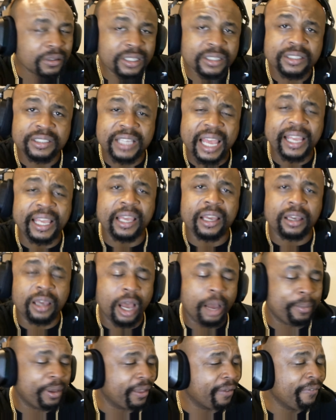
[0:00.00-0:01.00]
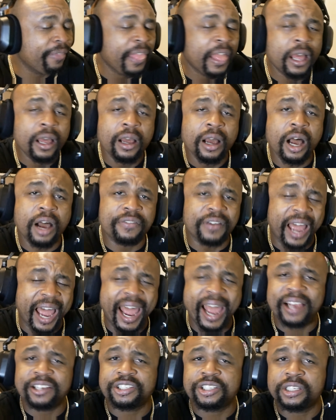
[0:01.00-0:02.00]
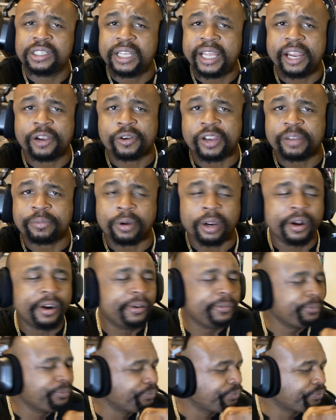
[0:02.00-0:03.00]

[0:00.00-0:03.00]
The second coming of Ashy Larry, bro.